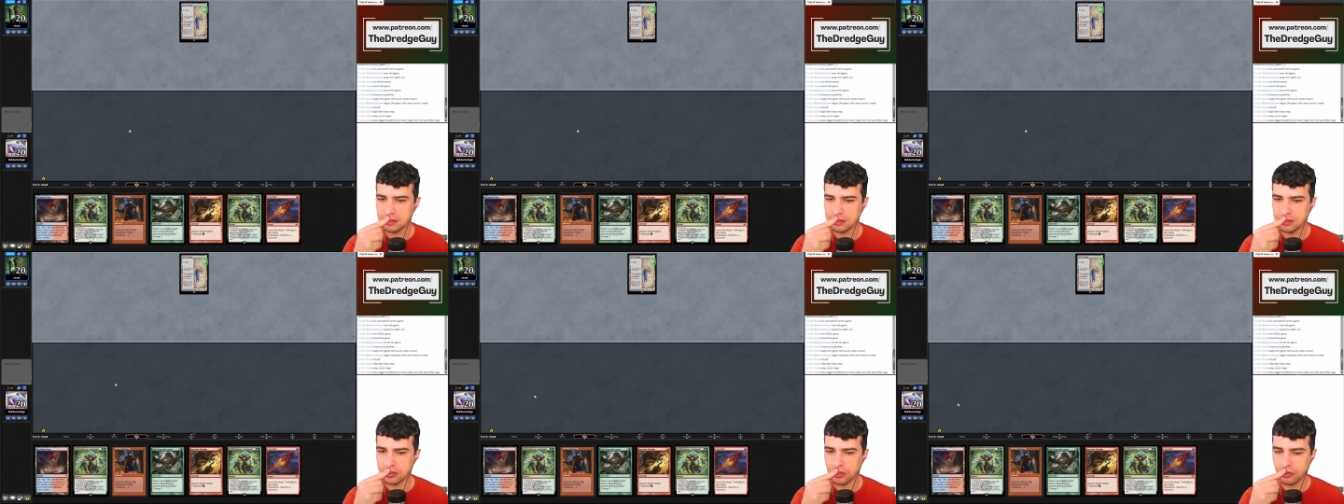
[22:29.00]

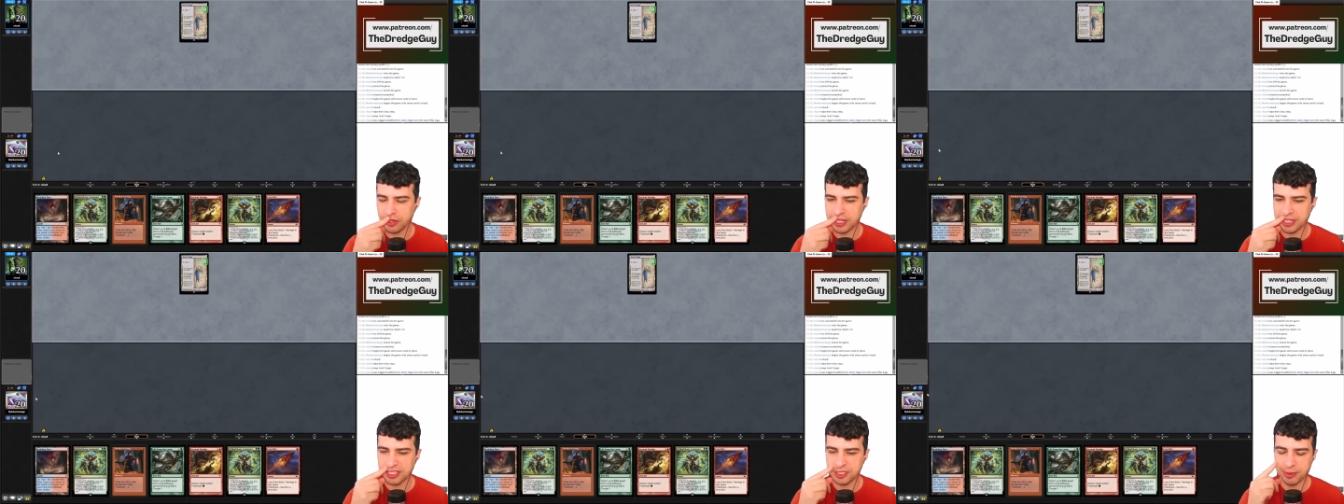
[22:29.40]
So we
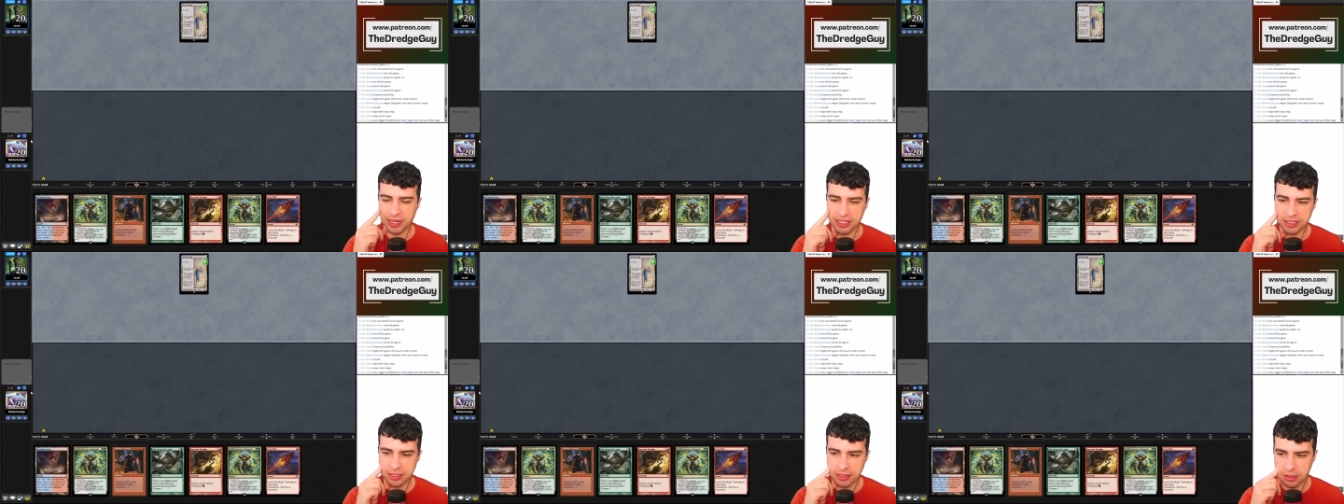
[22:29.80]
can
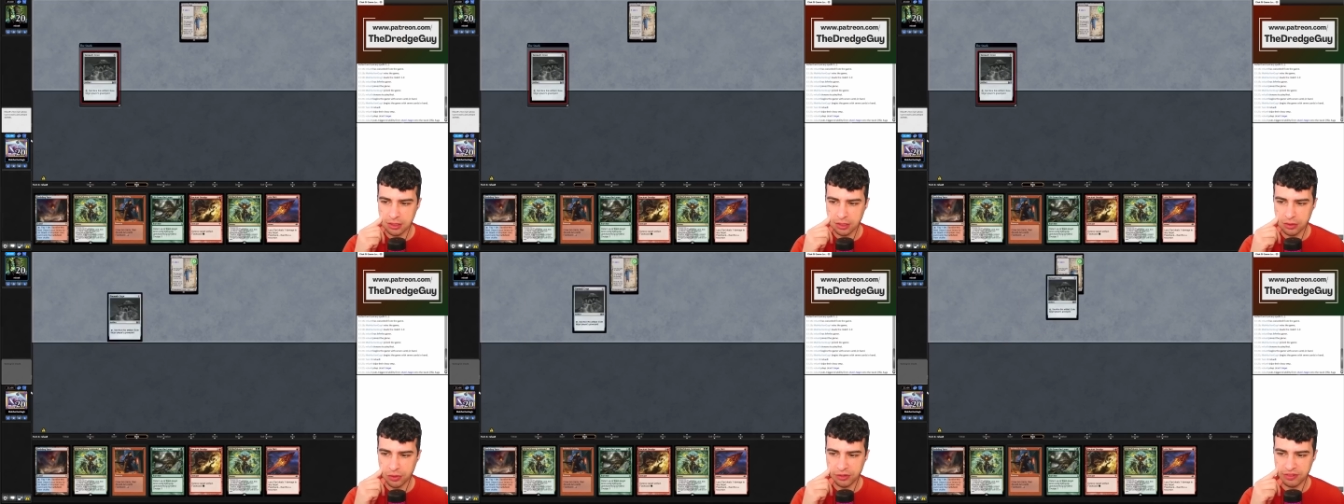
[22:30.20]
expect
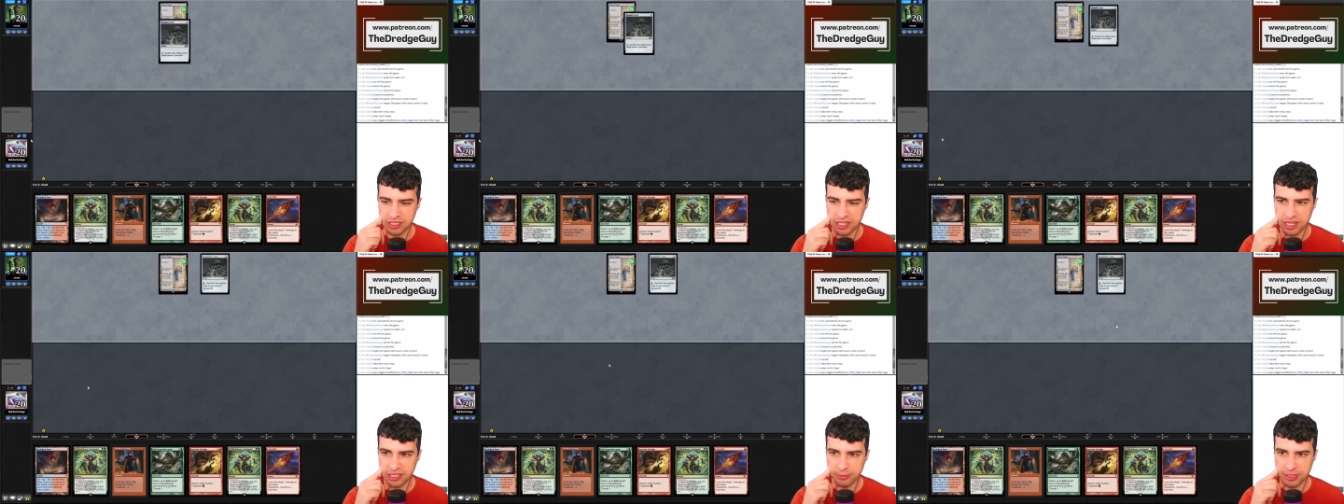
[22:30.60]

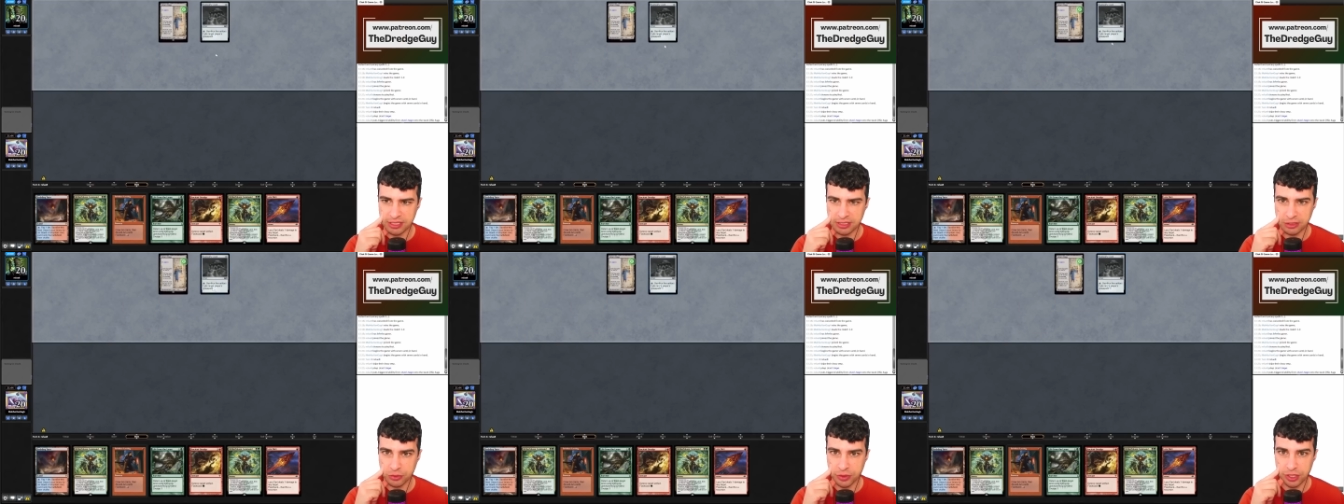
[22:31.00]
Graveyard Hate by
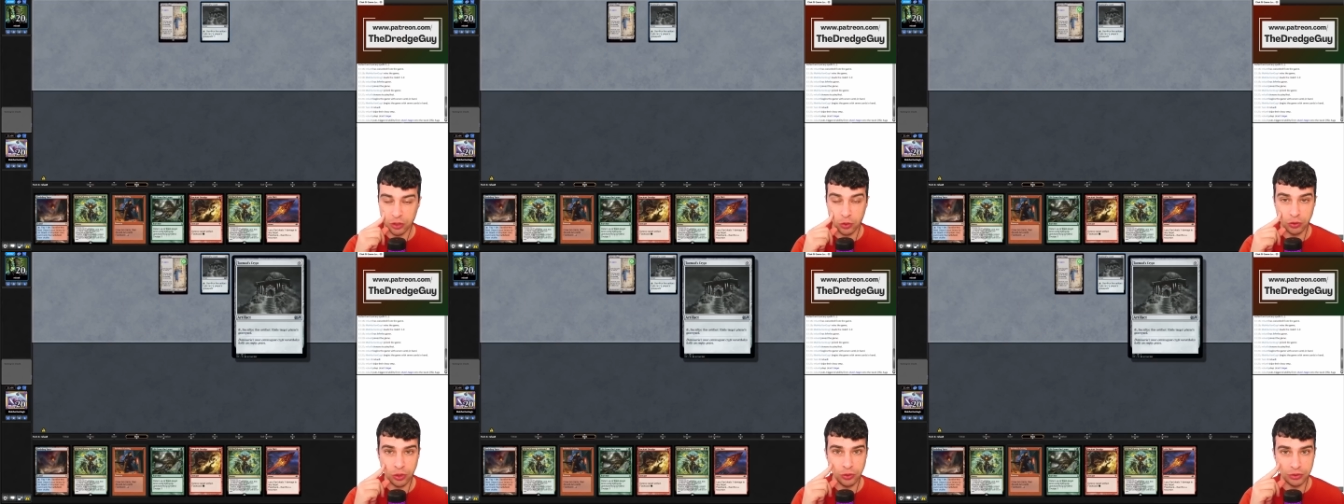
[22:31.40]
turn 3.
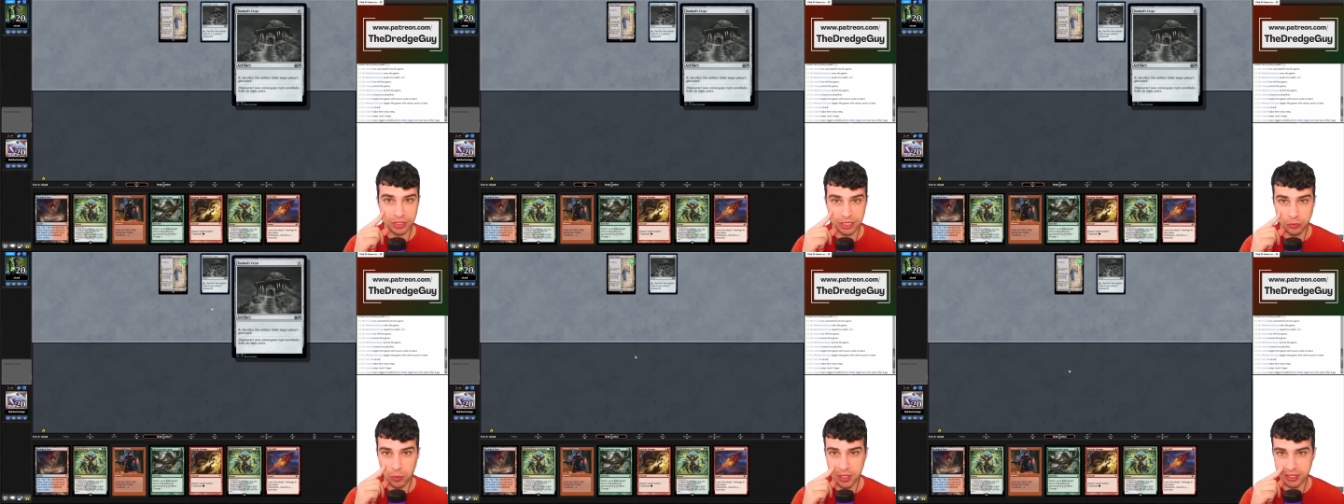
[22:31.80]
Oh no,
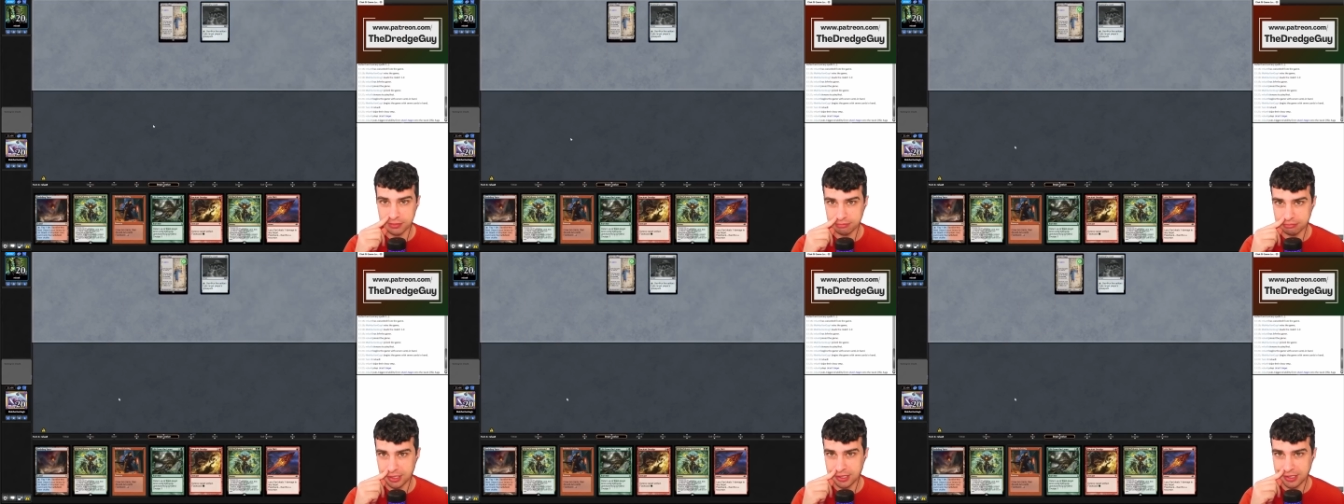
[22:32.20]
turn 1.
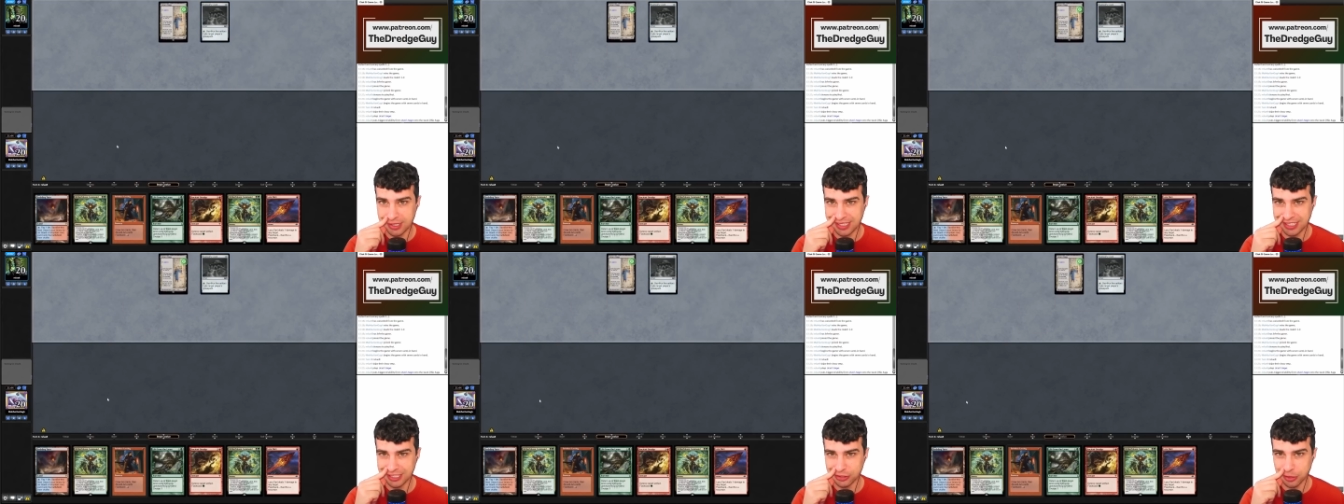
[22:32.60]

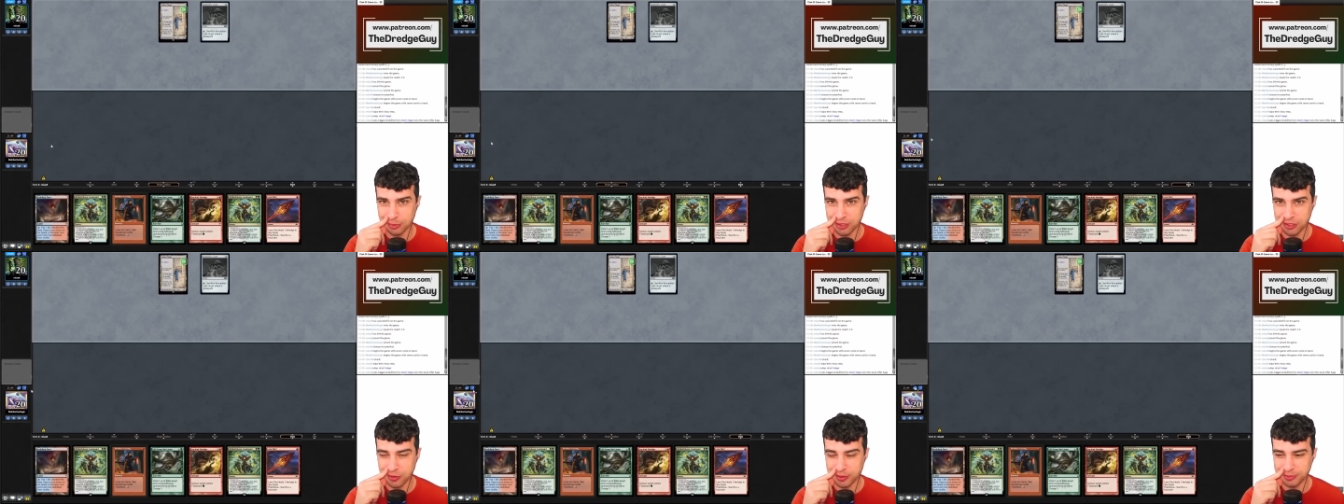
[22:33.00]

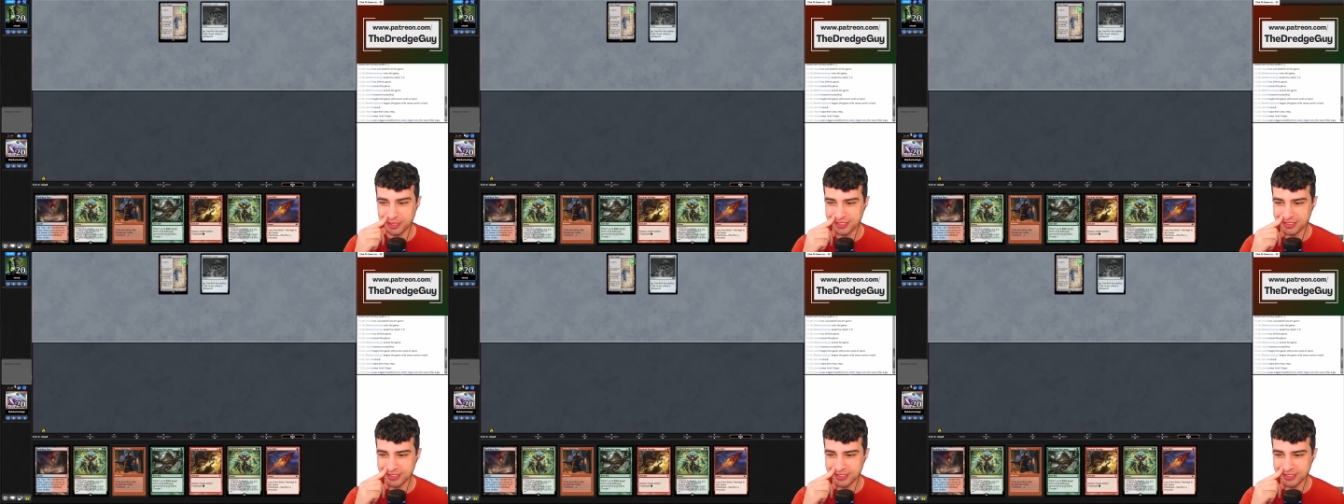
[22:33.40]
Tormod Script.